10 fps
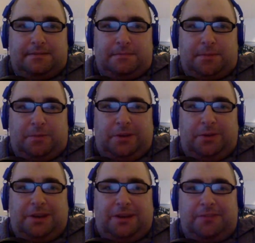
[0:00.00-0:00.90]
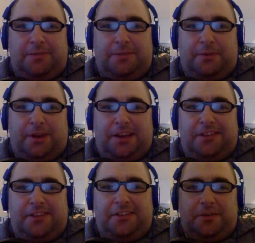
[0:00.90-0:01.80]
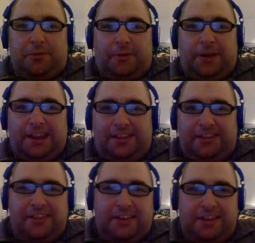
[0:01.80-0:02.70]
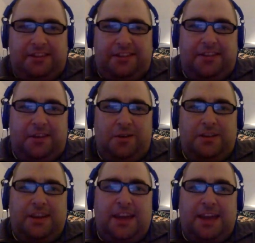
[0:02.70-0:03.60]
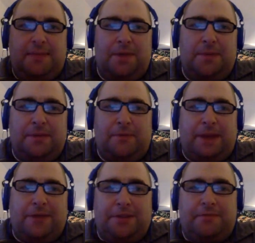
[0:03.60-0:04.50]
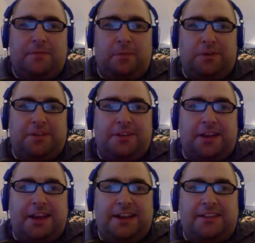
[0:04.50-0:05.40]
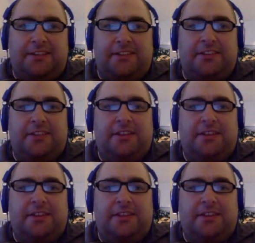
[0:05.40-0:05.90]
But we do have some surprises in the race, and let's go to the MLB Roundup for tonight.